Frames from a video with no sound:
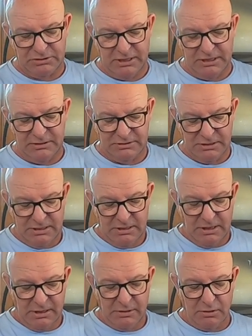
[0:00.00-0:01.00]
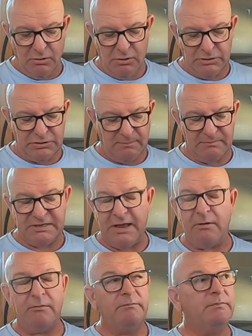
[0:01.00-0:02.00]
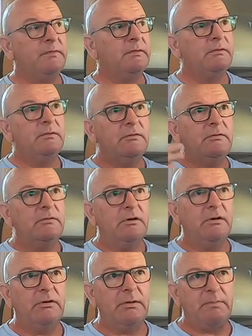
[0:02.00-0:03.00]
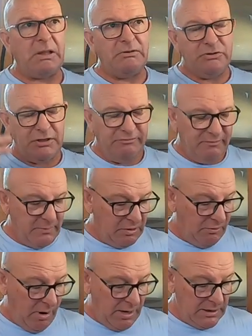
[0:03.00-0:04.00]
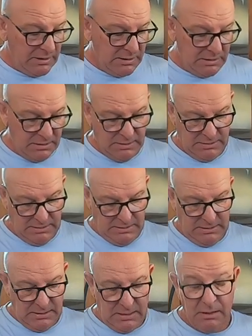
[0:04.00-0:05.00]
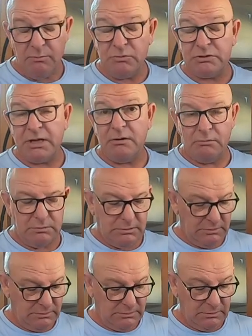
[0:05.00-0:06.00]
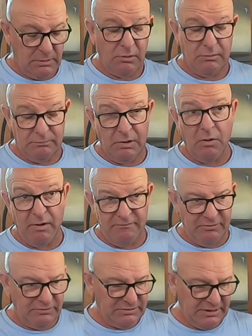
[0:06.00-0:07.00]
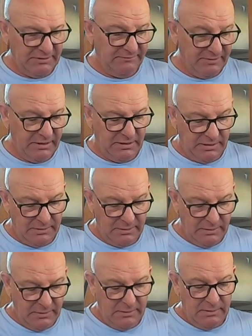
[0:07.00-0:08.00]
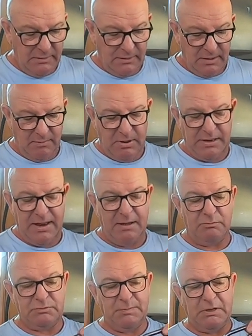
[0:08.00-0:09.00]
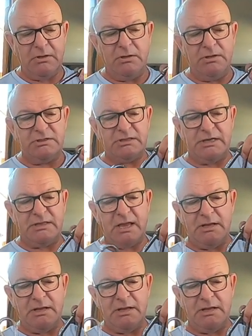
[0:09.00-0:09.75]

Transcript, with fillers: things and the guy jumped out on a bungee from a crane and was killed live on TV um, and that was because they